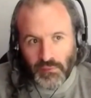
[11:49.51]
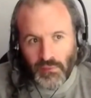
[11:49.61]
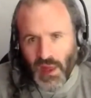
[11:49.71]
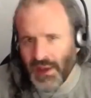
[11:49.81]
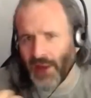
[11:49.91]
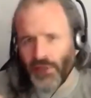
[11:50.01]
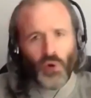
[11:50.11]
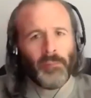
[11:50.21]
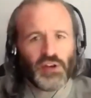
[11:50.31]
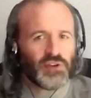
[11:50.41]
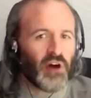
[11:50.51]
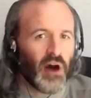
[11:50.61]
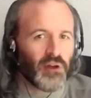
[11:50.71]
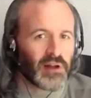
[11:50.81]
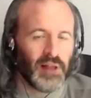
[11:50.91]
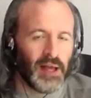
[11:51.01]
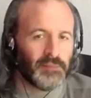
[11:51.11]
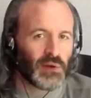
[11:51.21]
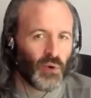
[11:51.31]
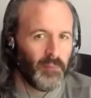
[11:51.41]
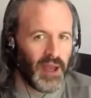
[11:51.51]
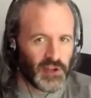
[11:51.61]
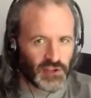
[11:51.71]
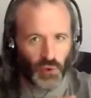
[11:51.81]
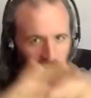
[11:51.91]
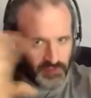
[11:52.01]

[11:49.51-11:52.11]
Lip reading: Now, there were a bunch of other claims that were made to sort of,